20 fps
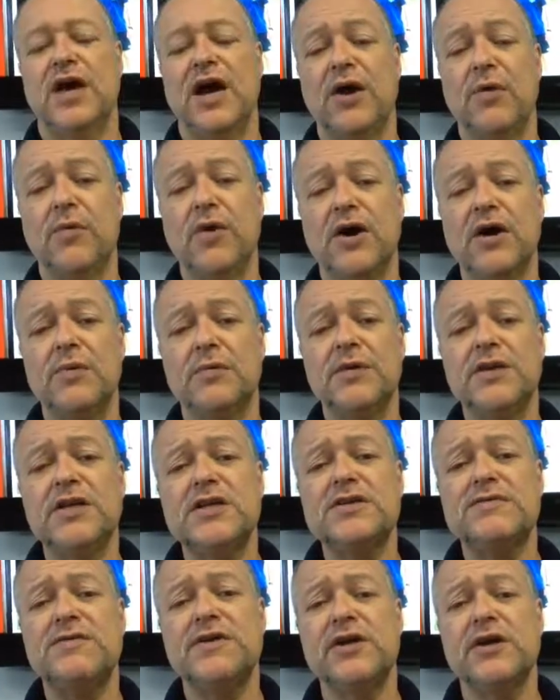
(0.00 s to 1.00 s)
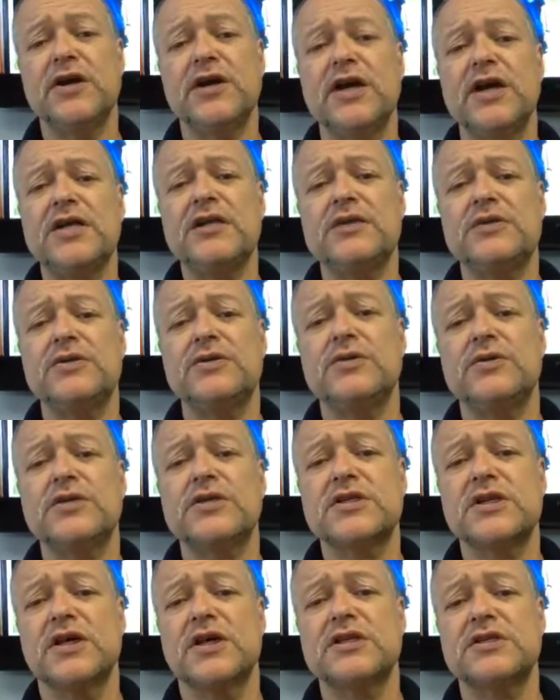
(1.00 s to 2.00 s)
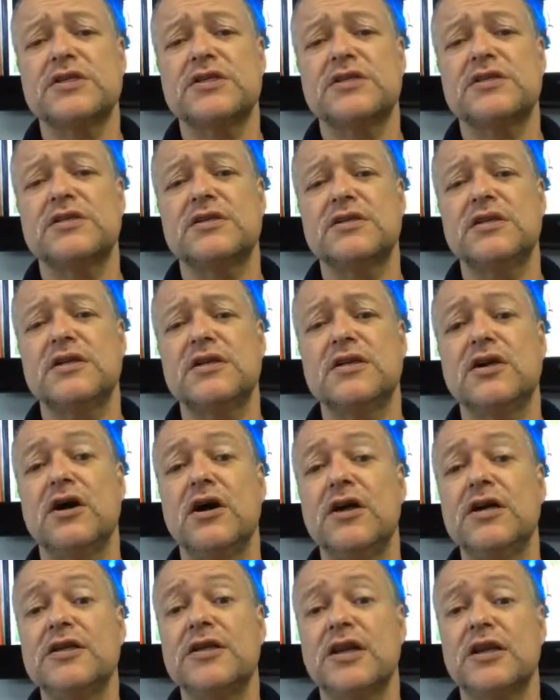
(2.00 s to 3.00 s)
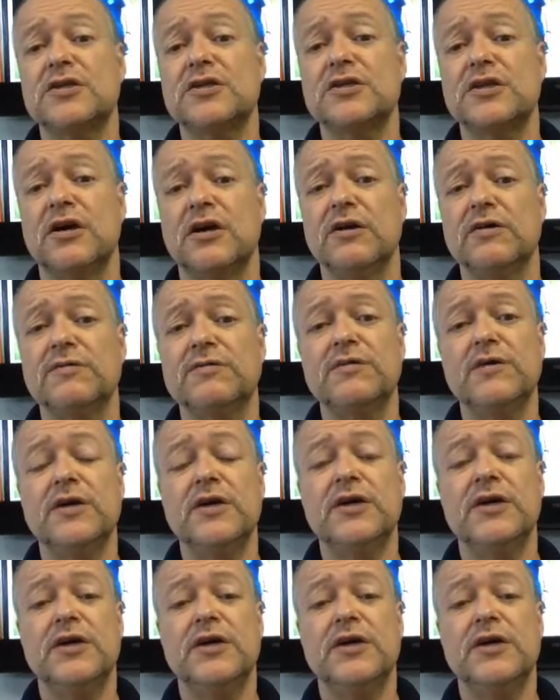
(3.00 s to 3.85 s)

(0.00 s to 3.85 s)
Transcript: Hi, welcome. In this video, I'd like to discuss the context of